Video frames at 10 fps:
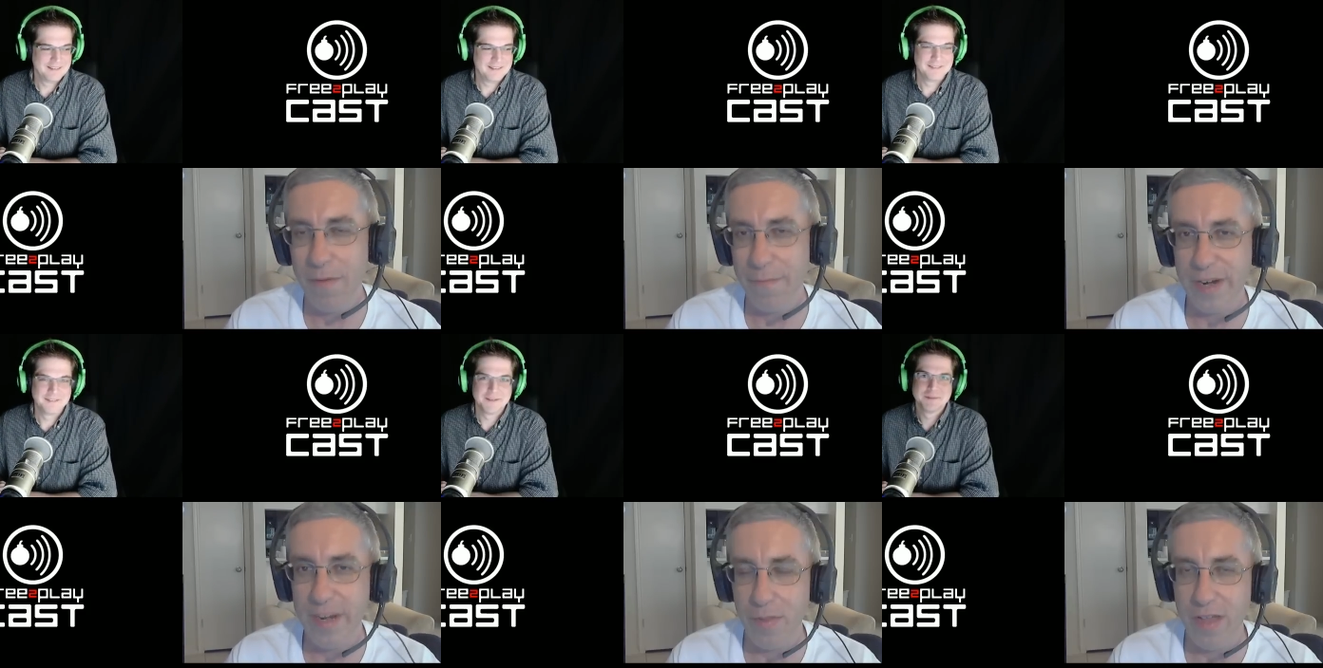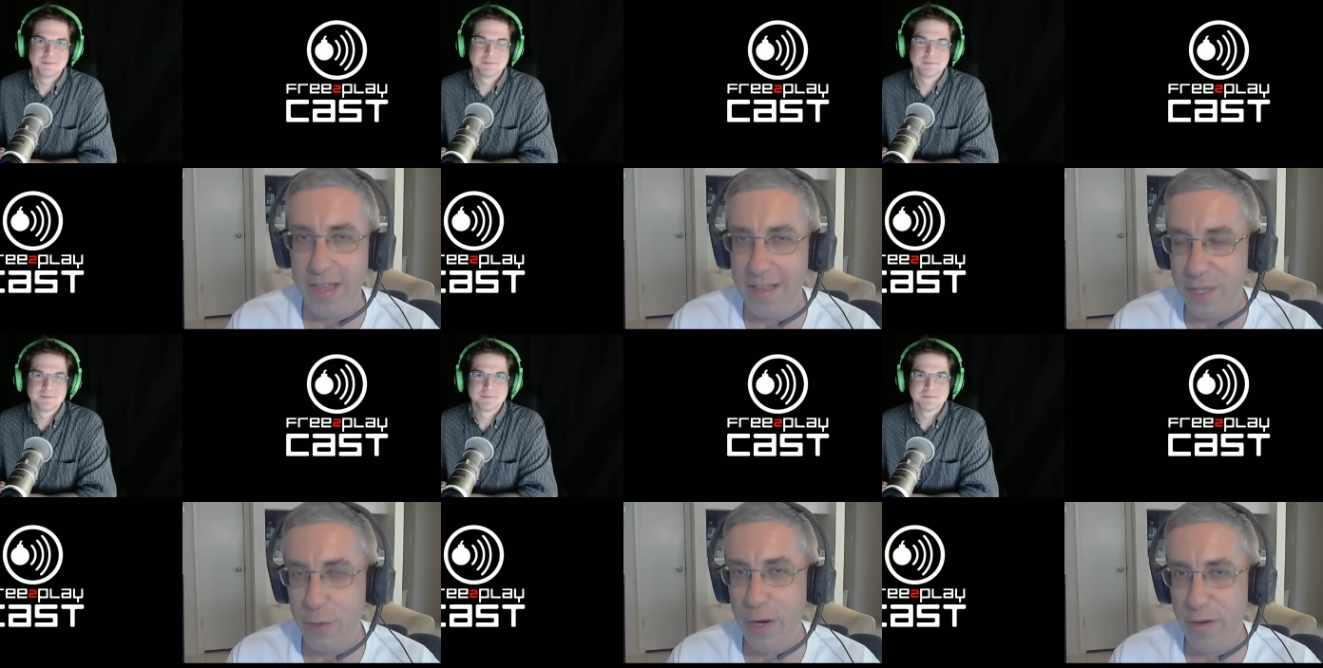Speaker 1: free-to-play
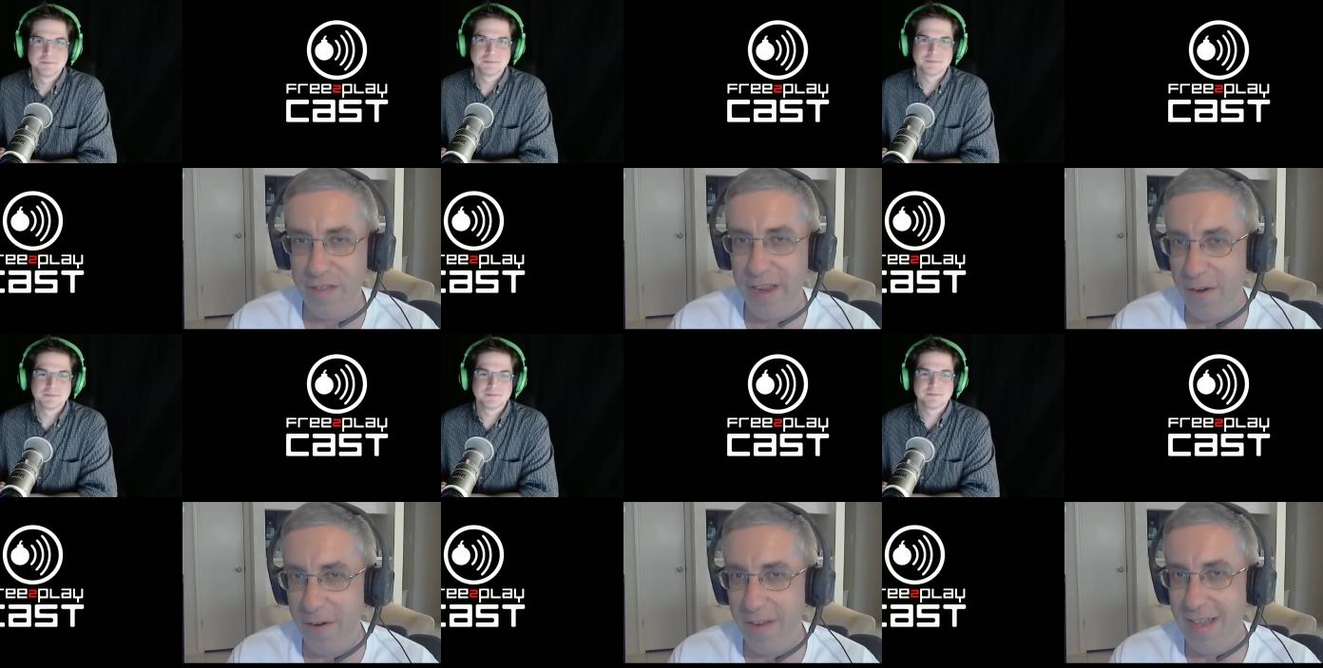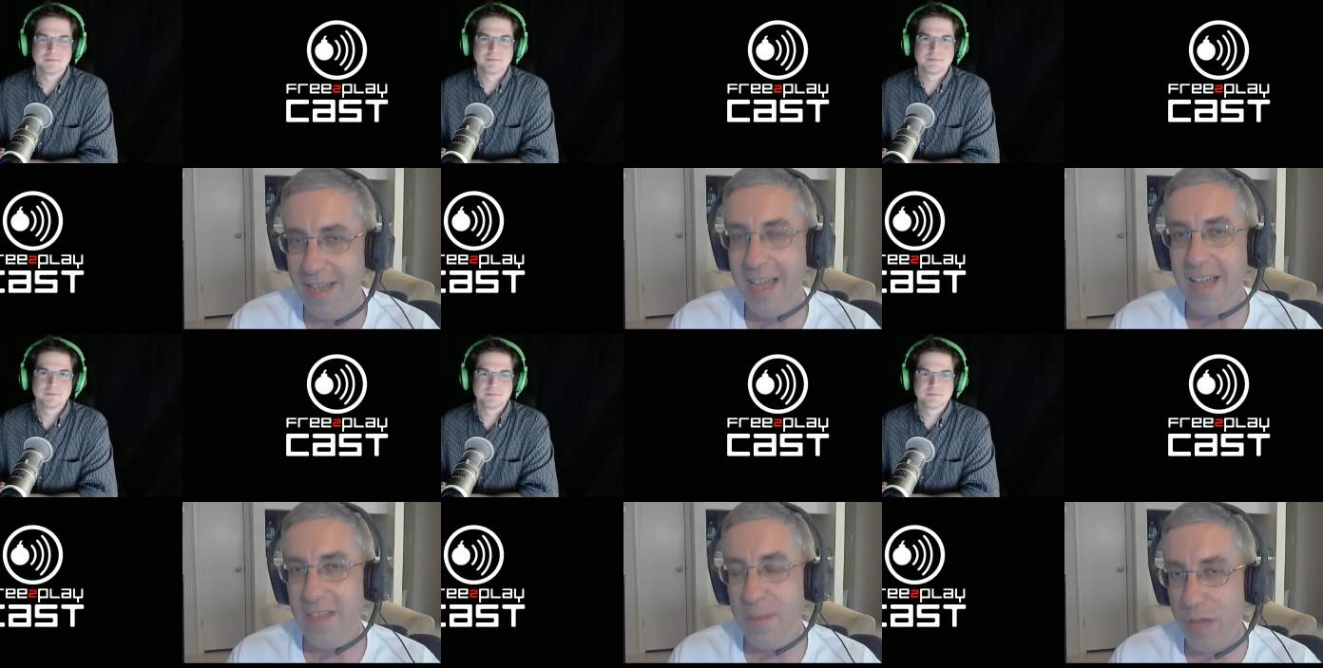two years later,
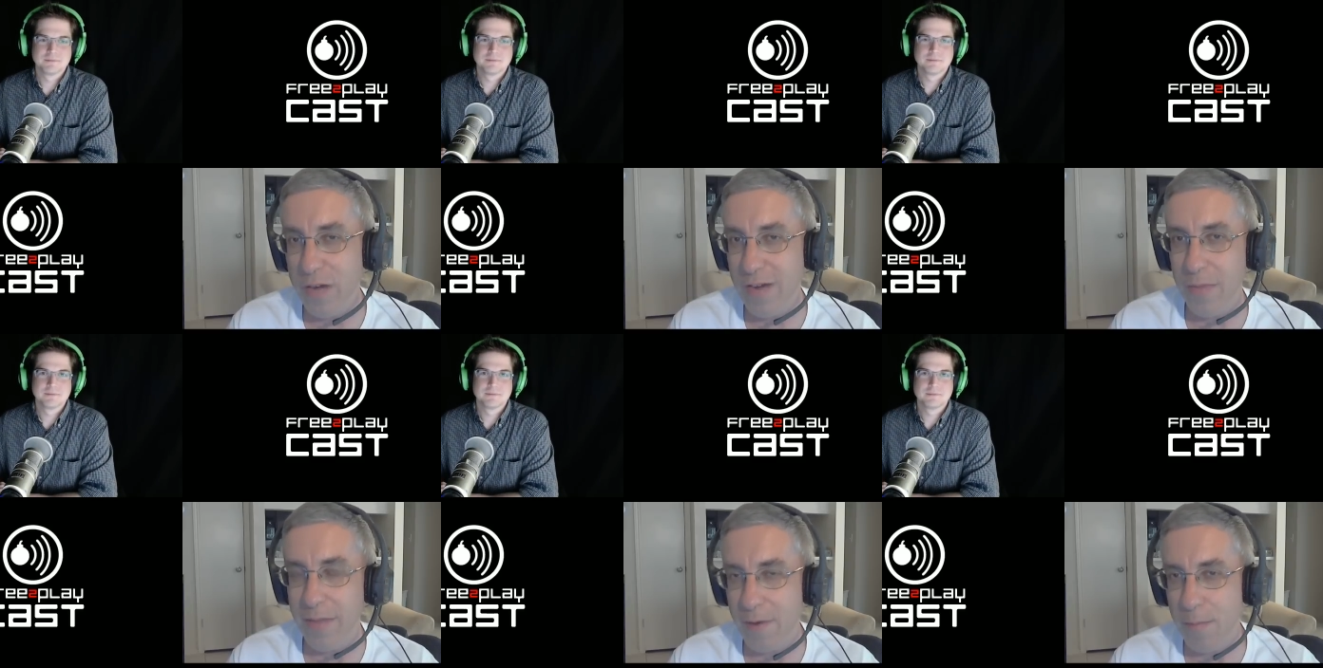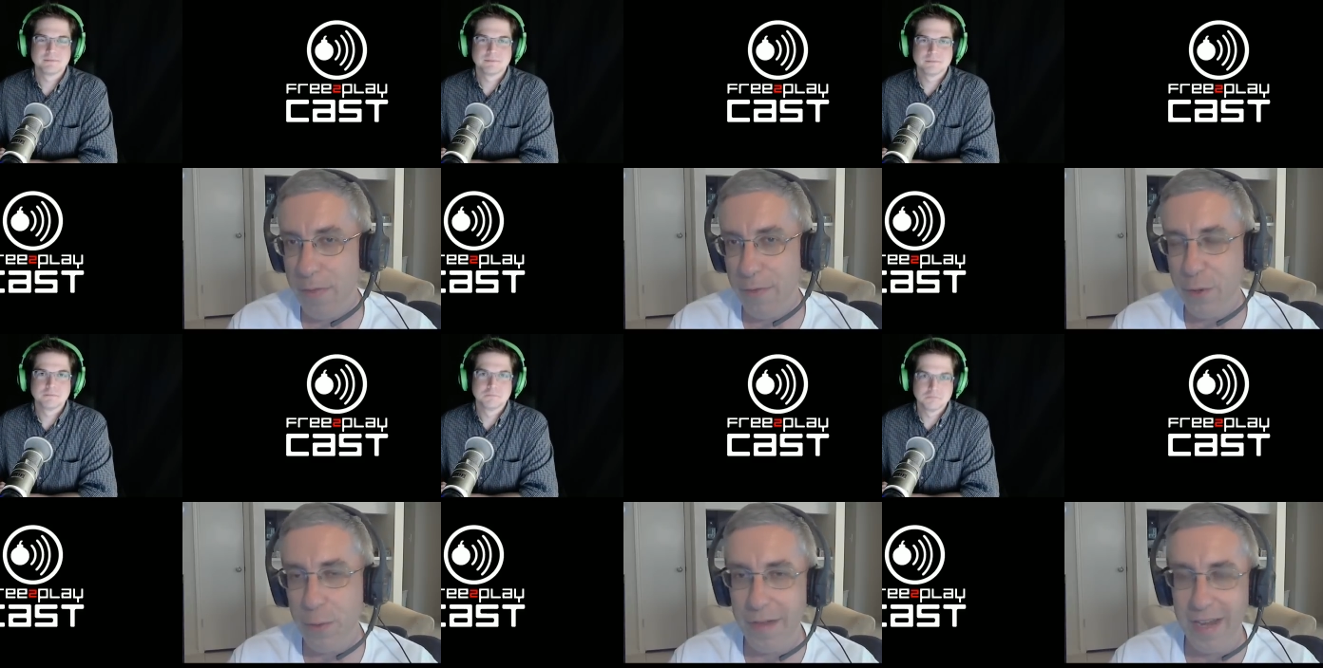then played around with it for a month or
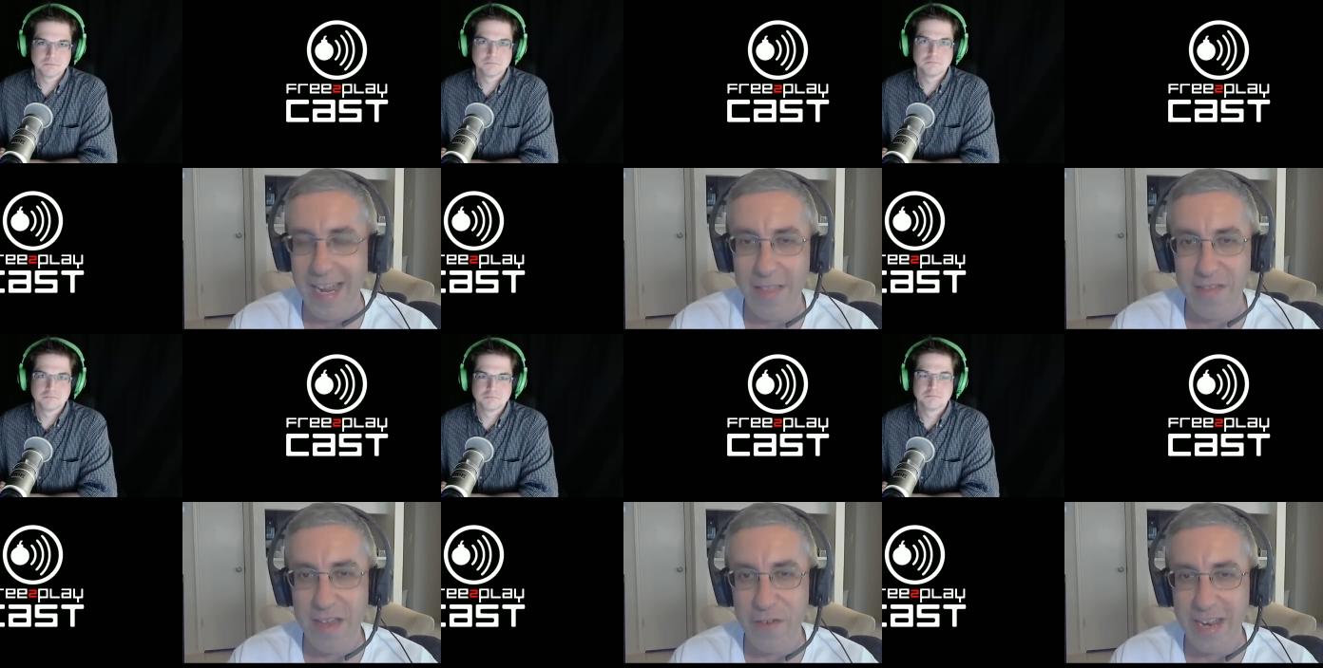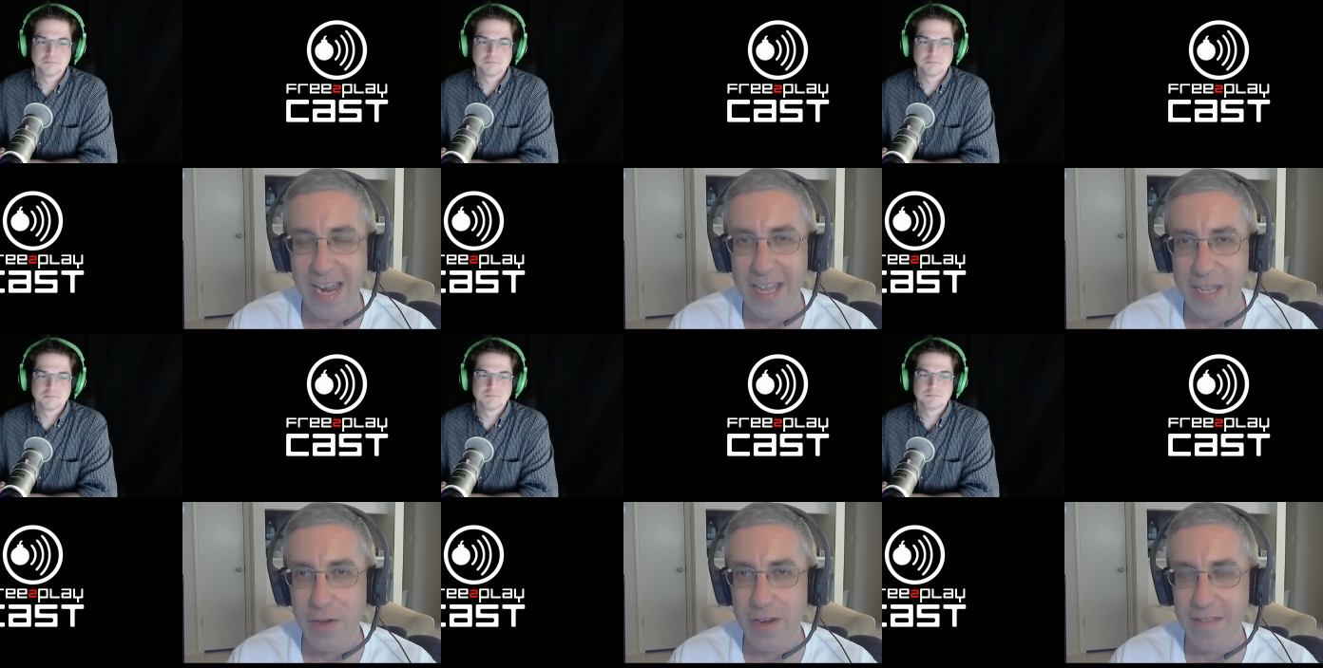two, thought, hey, this is actually kind of
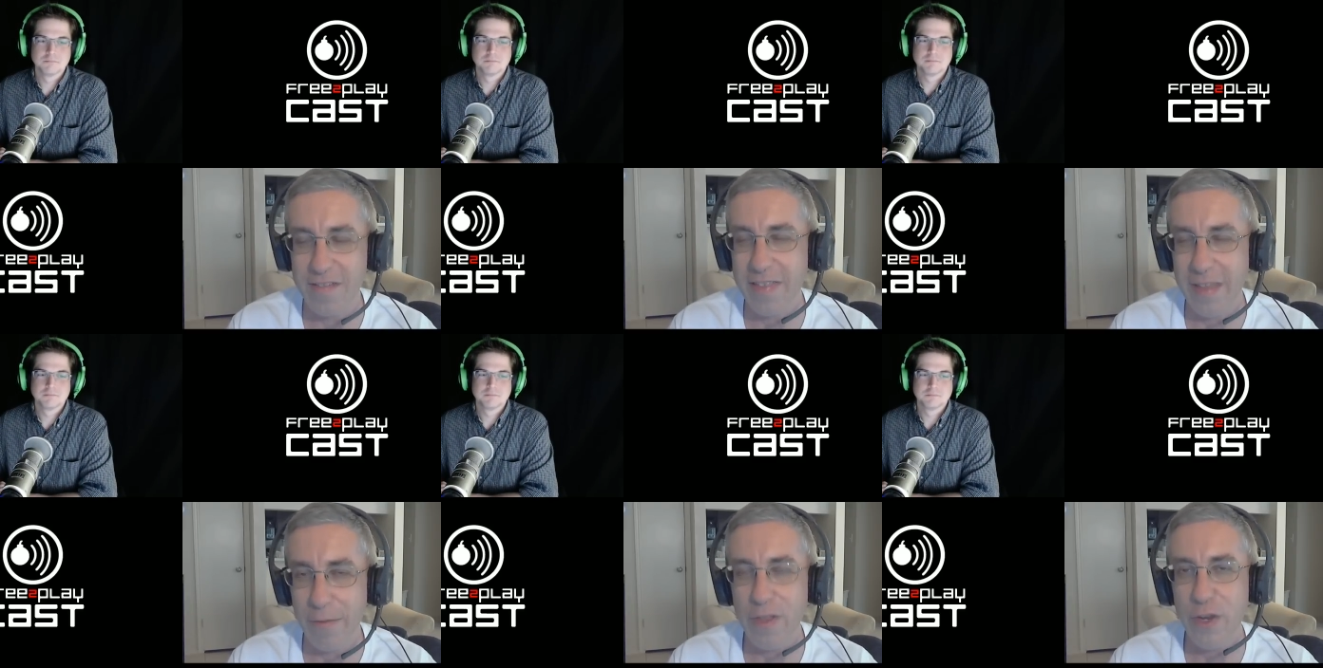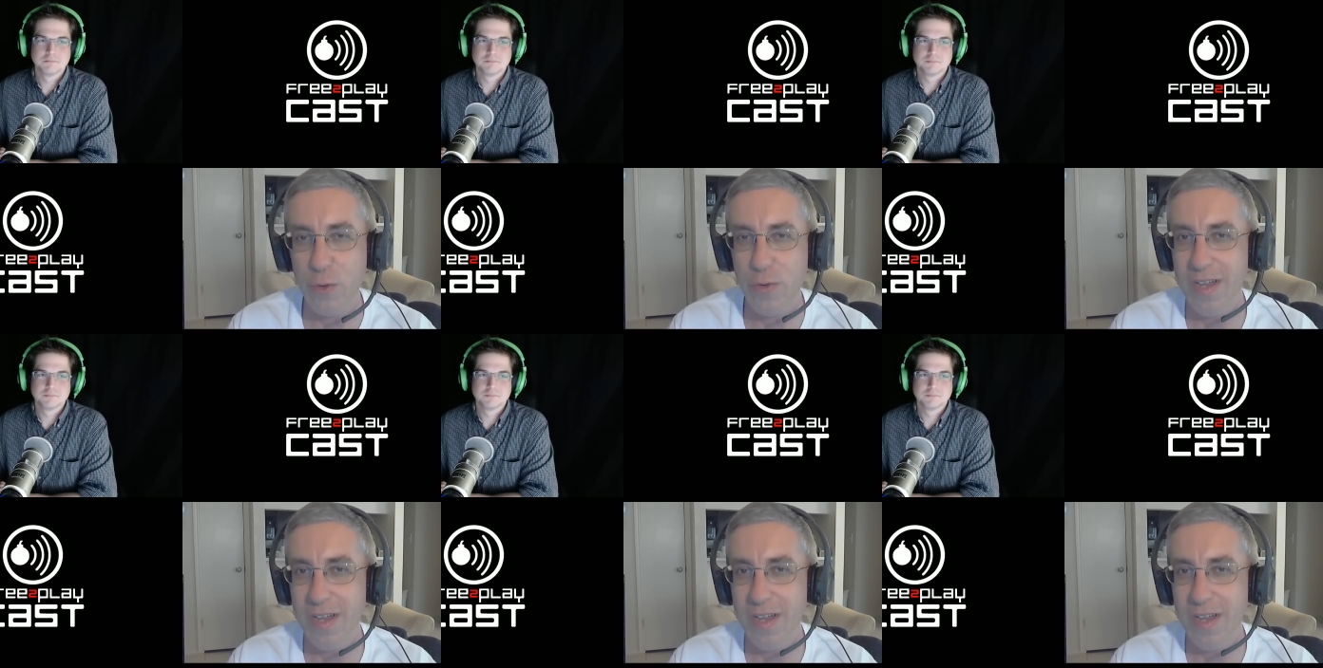good, because they really do,